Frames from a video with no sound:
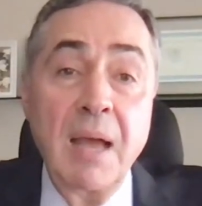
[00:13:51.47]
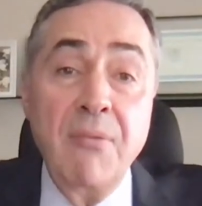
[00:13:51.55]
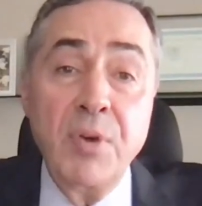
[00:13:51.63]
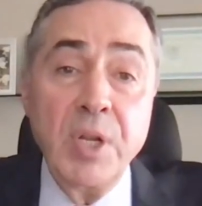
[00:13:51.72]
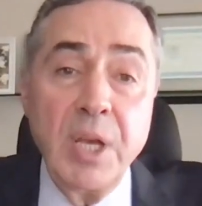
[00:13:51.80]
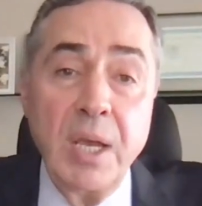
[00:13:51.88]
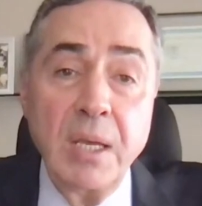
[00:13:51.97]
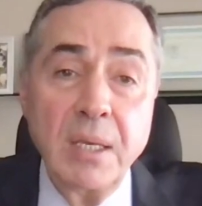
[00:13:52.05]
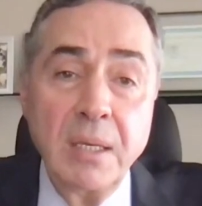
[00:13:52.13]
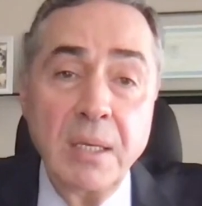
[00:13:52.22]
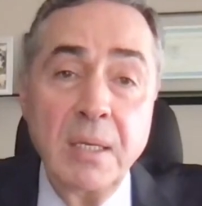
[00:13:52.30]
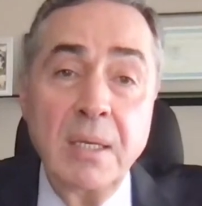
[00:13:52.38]
every
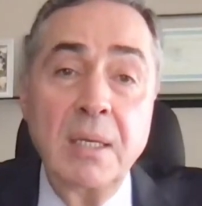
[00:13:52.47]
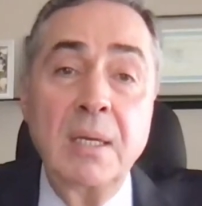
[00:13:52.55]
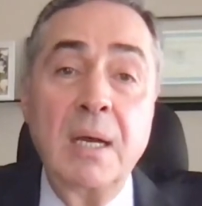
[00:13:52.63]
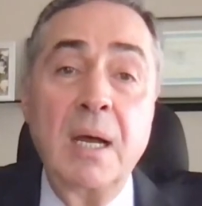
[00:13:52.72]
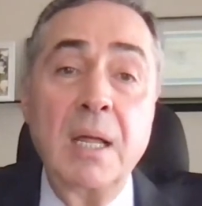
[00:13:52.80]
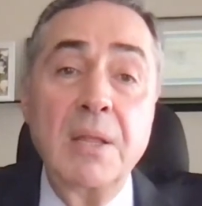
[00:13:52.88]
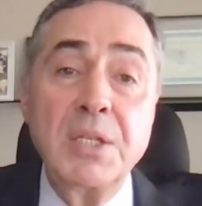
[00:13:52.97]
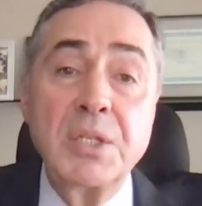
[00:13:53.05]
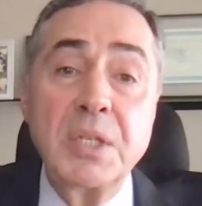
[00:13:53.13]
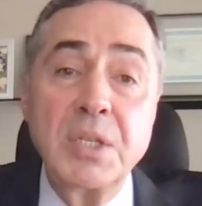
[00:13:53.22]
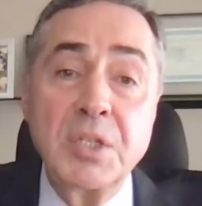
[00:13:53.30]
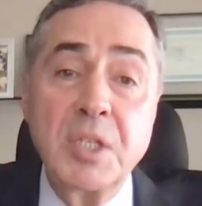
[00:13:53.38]
day the
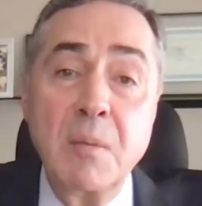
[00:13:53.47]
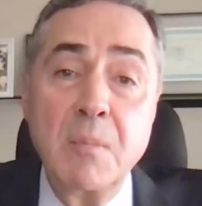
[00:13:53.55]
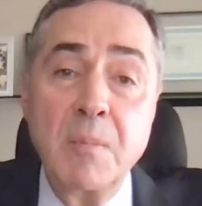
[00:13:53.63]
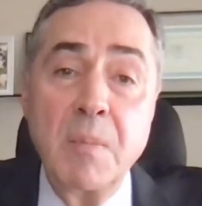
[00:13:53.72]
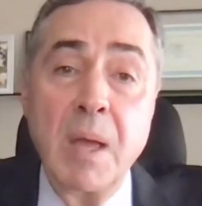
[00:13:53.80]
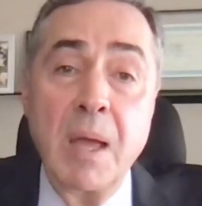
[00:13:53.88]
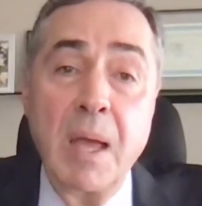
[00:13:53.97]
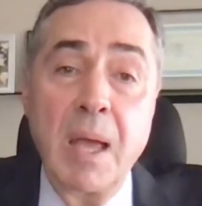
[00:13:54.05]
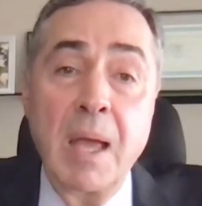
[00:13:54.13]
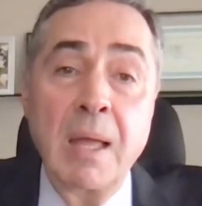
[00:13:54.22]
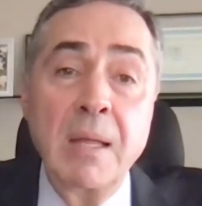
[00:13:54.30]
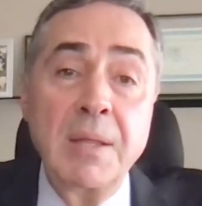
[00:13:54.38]
system,
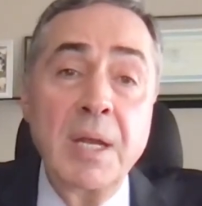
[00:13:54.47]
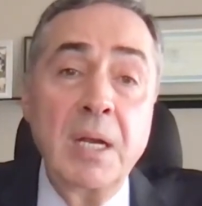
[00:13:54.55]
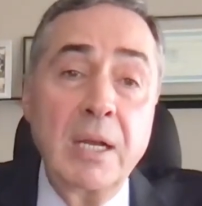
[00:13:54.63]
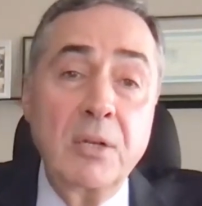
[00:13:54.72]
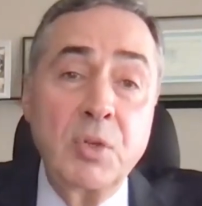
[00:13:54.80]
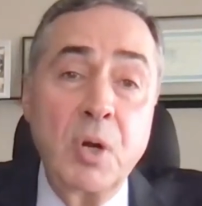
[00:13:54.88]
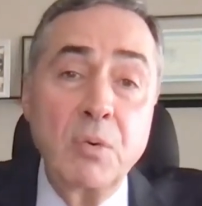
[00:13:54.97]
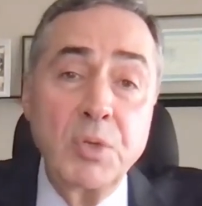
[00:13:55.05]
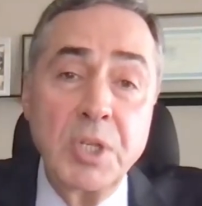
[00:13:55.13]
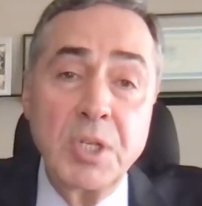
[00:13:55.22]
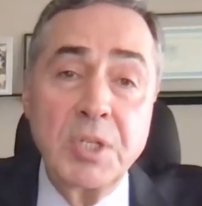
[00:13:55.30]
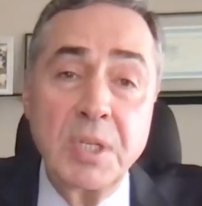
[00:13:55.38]
the electoral
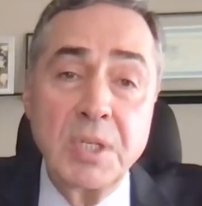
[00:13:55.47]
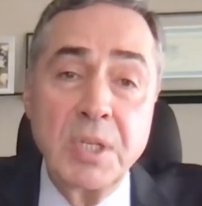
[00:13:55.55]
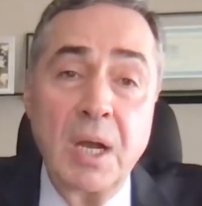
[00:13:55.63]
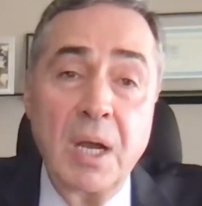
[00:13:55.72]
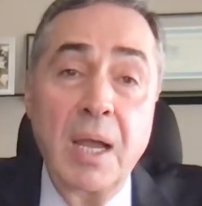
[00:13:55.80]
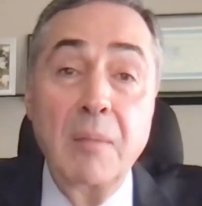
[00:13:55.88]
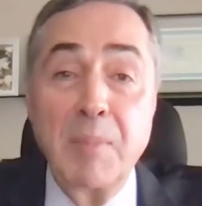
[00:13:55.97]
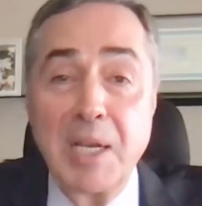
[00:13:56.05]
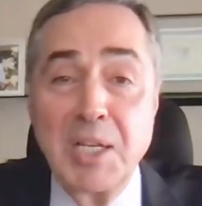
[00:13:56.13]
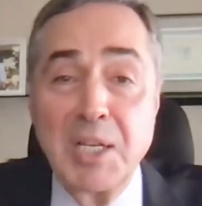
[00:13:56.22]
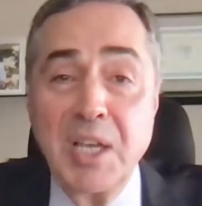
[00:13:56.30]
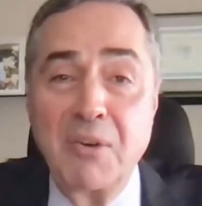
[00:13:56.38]
justice, and
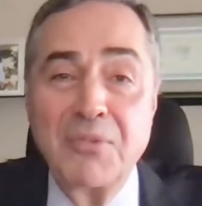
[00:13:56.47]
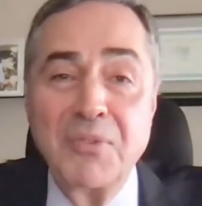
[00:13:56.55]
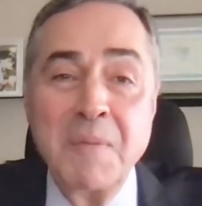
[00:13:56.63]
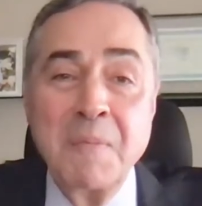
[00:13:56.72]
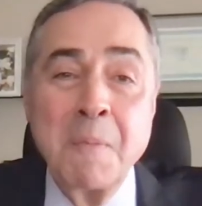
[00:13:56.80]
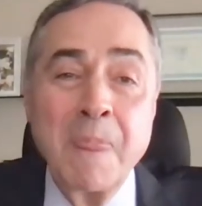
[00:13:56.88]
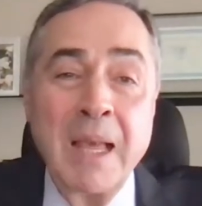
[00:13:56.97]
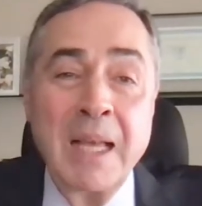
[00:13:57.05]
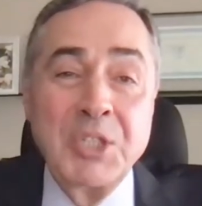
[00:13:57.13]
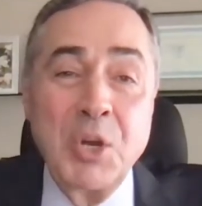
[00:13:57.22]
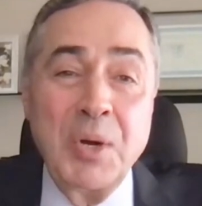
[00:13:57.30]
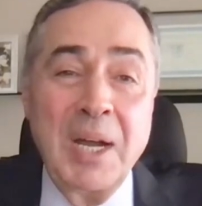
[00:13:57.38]
myself.
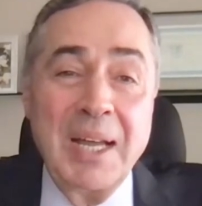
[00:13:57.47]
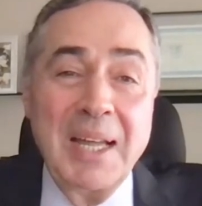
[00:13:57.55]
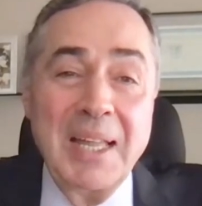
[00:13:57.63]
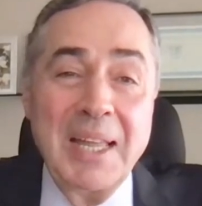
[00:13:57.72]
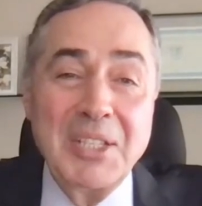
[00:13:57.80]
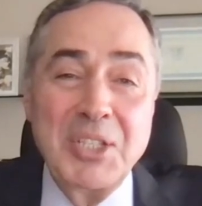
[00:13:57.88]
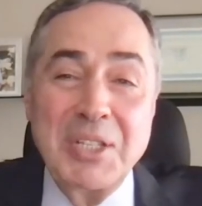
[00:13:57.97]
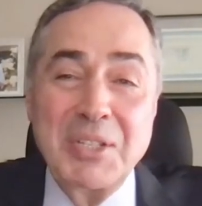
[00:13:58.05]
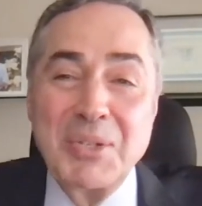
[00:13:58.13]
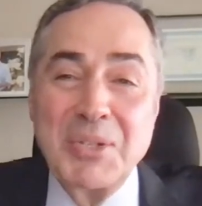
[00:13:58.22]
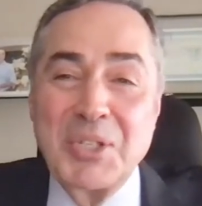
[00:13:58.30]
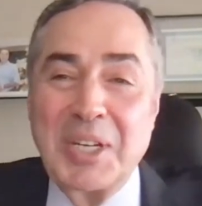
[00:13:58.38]
So that's
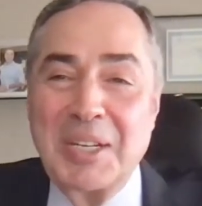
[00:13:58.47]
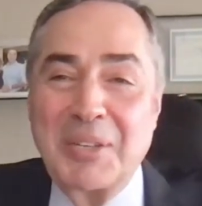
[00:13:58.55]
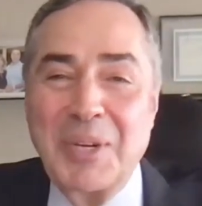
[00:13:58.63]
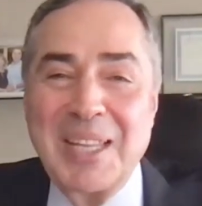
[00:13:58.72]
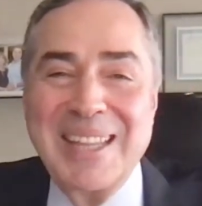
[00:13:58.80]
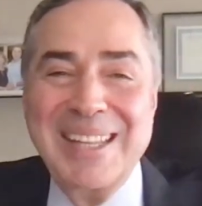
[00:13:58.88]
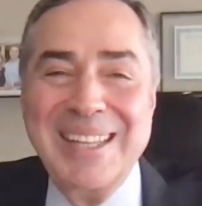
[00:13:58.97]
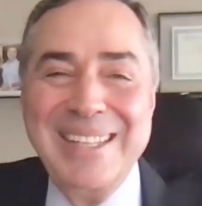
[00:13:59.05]
it to start with.